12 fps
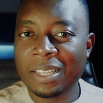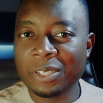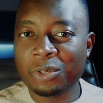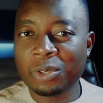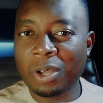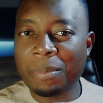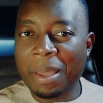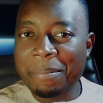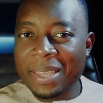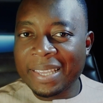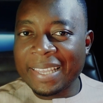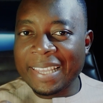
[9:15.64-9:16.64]
a juror might
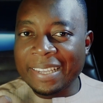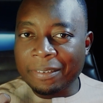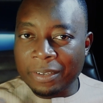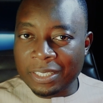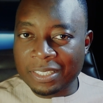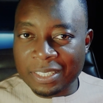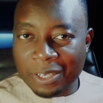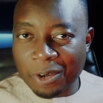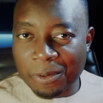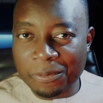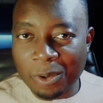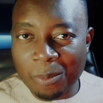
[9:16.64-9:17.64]
make a critique
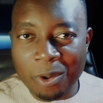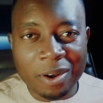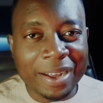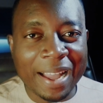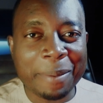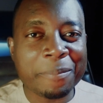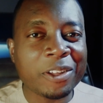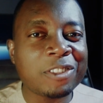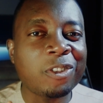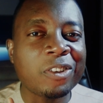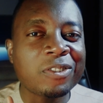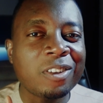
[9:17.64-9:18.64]
of your work,
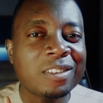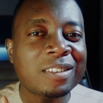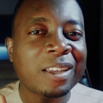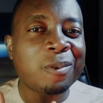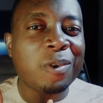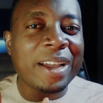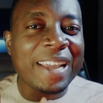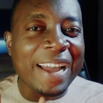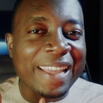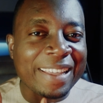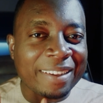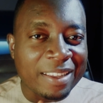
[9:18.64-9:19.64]
but does not
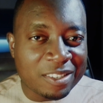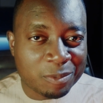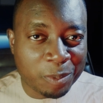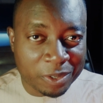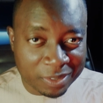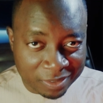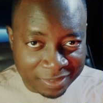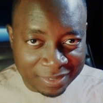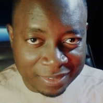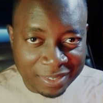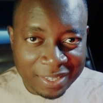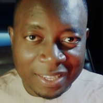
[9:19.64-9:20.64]
require a
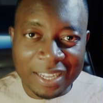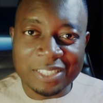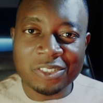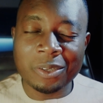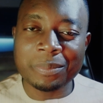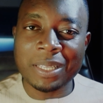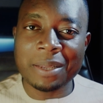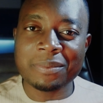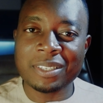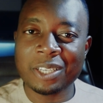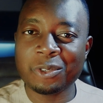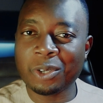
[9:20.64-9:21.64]
response. And
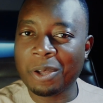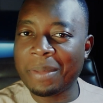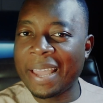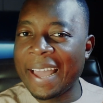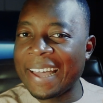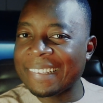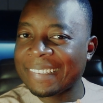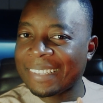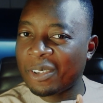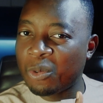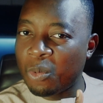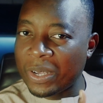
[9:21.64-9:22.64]
sometimes a juror might ask
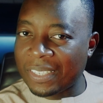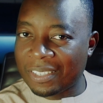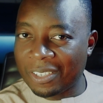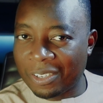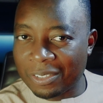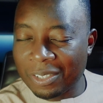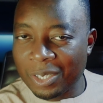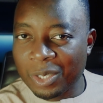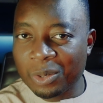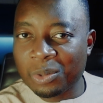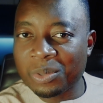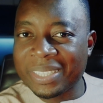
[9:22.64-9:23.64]
a question
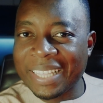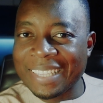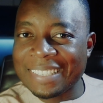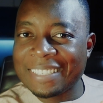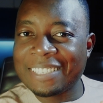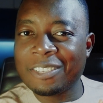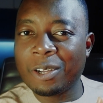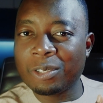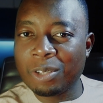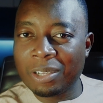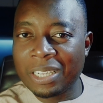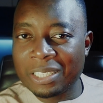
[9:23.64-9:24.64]
to test your
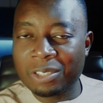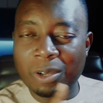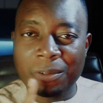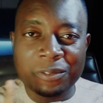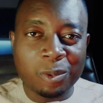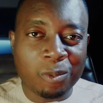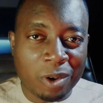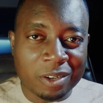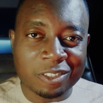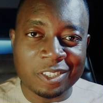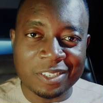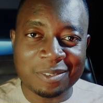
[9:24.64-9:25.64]
knowledge of the
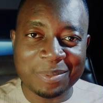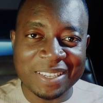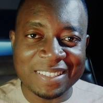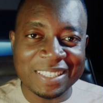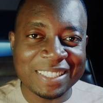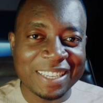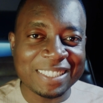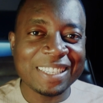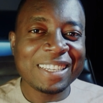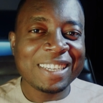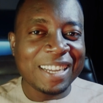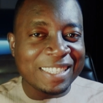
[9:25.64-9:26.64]
work just presented,
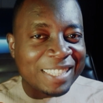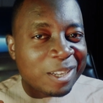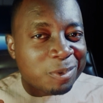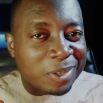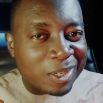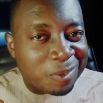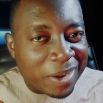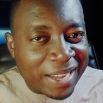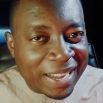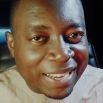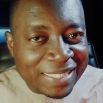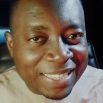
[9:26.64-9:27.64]
and that will
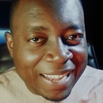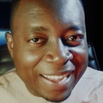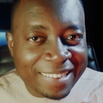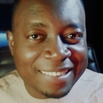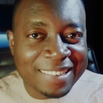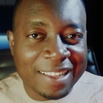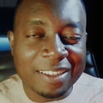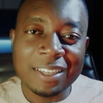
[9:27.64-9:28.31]
require an answer.